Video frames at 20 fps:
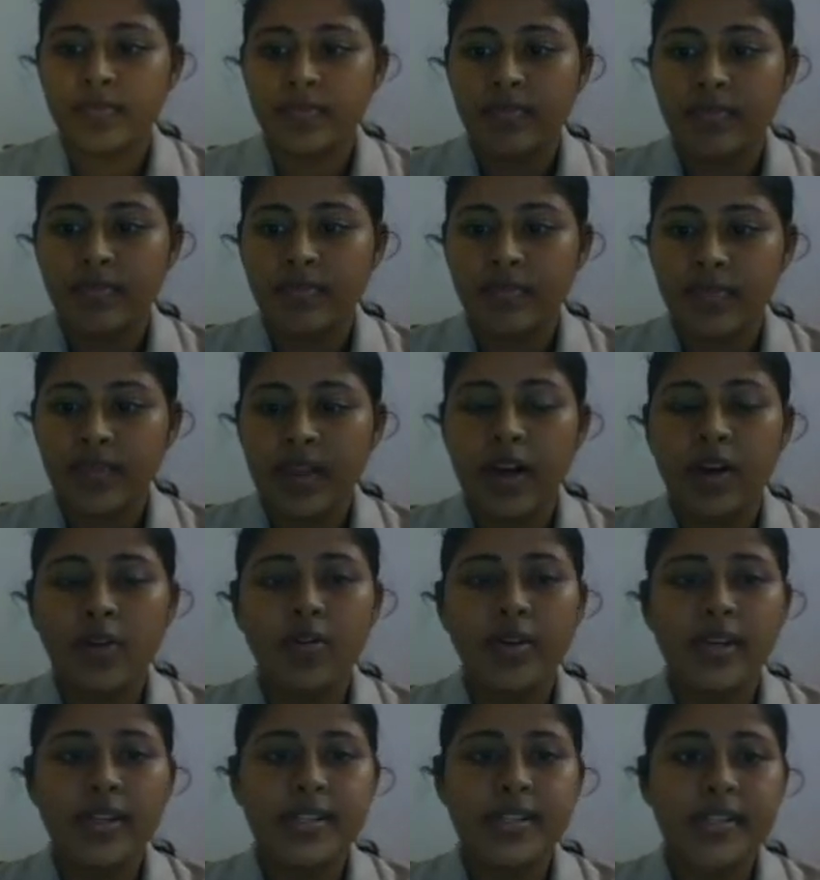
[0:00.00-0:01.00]
Now in
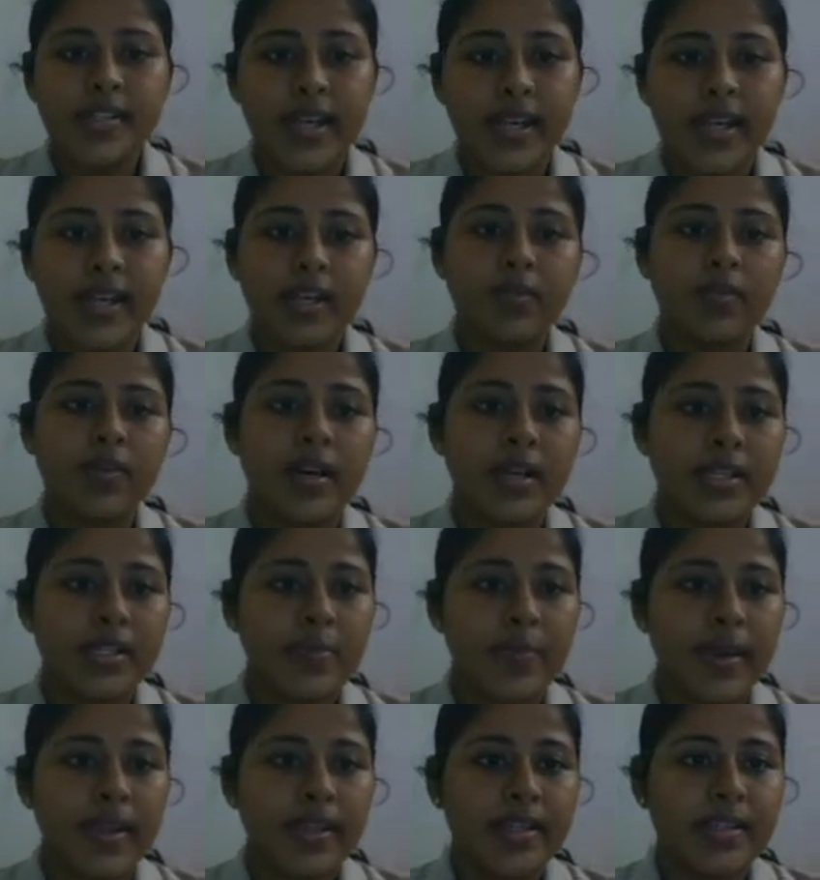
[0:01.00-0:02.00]
second
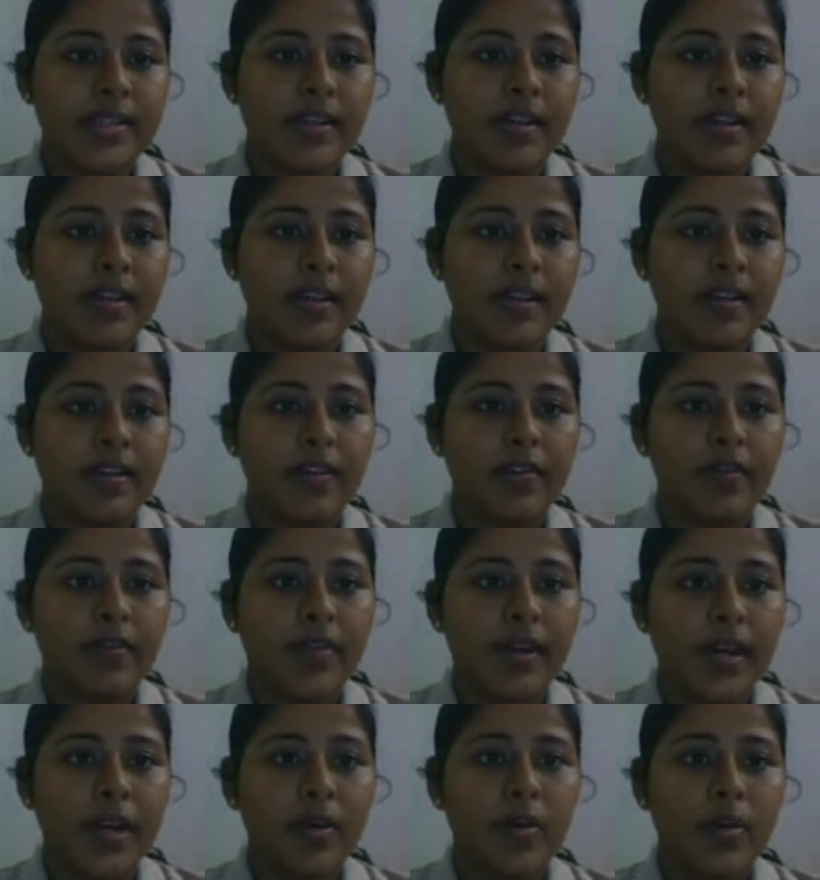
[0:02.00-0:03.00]
workspace, we are
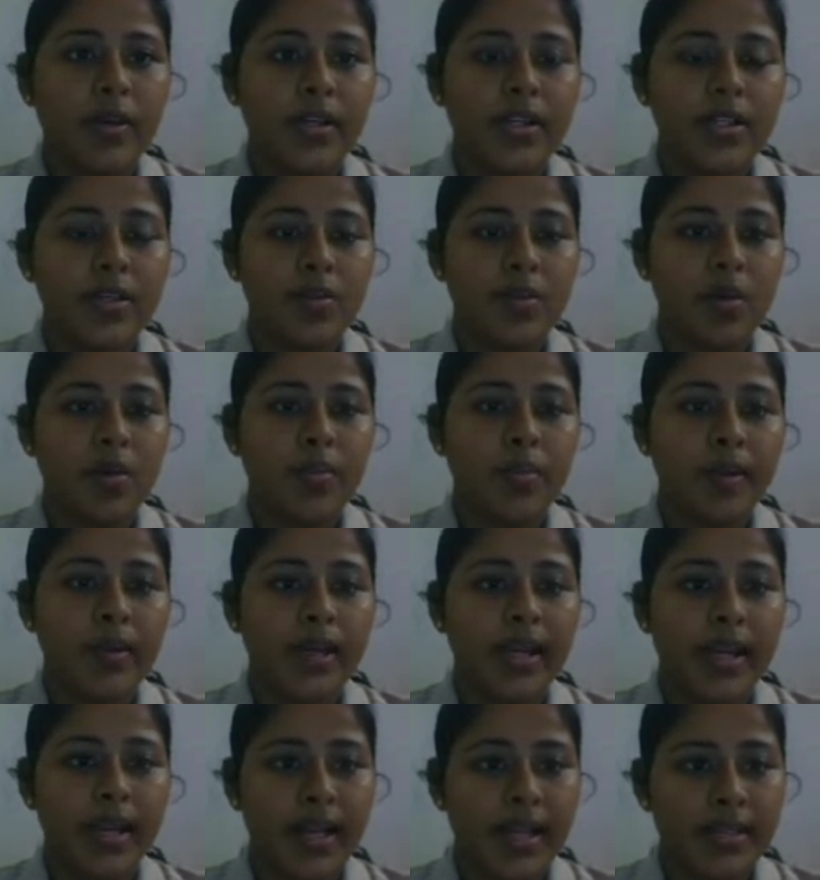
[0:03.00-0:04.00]
going to open
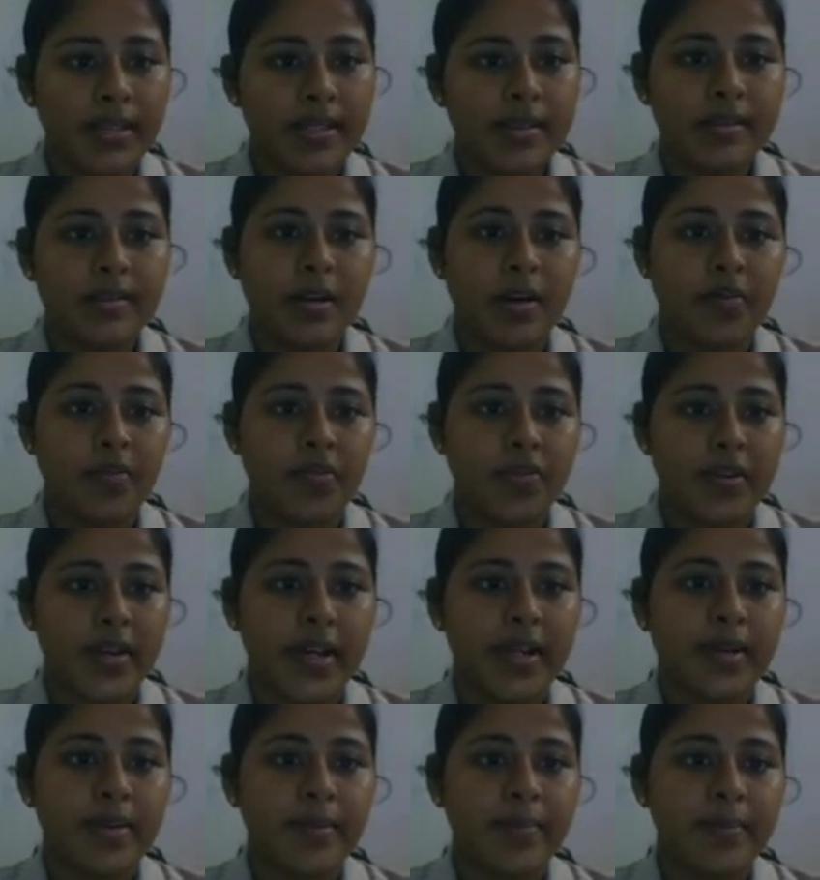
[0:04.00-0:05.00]
another software,
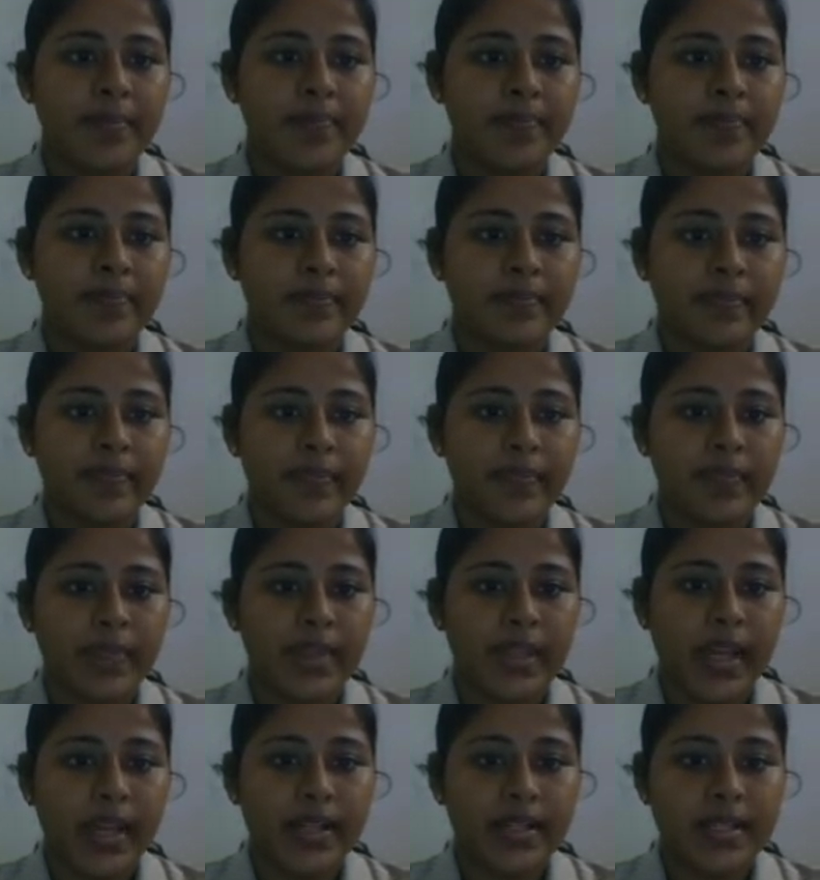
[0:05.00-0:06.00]
that
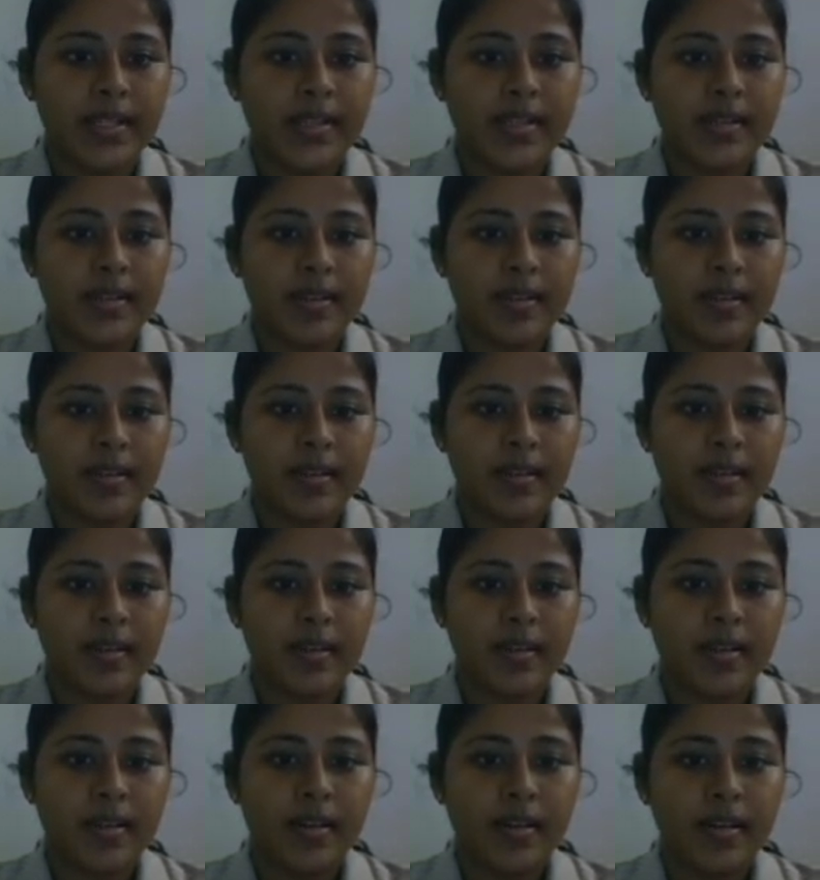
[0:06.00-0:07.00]
is
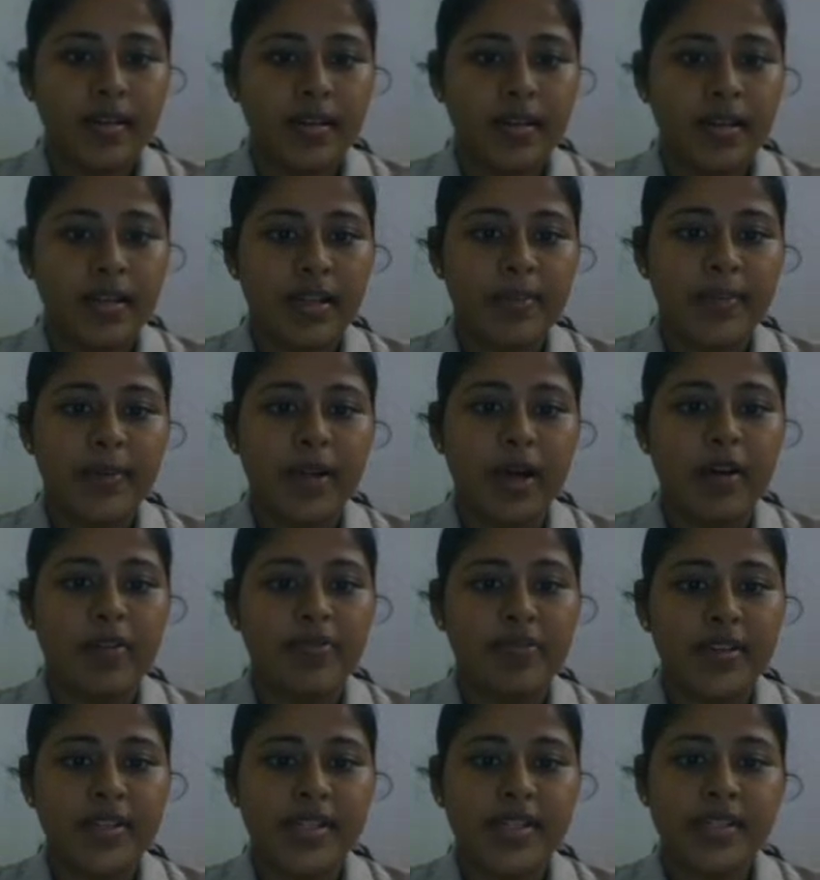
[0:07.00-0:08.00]

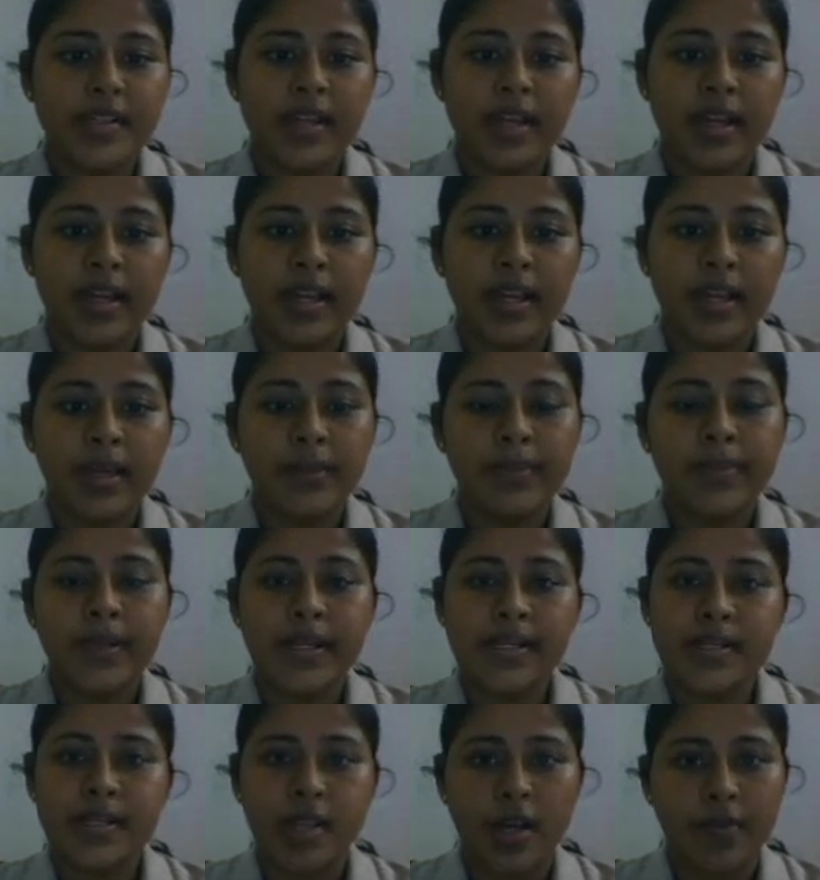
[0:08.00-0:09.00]
LibreOffice Impress
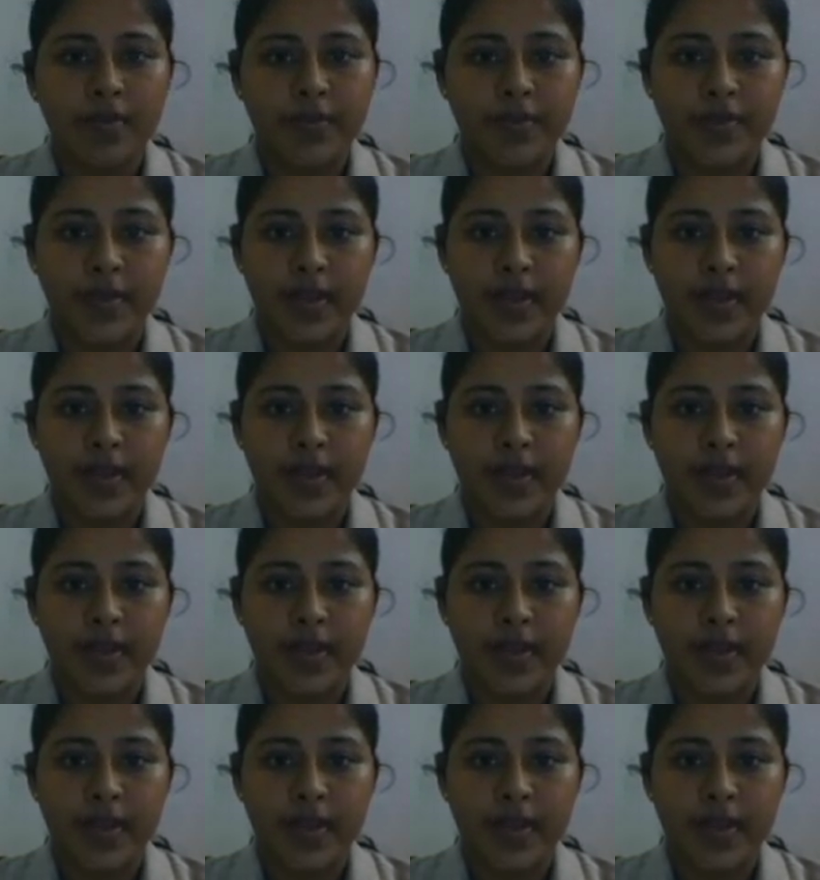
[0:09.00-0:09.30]
software.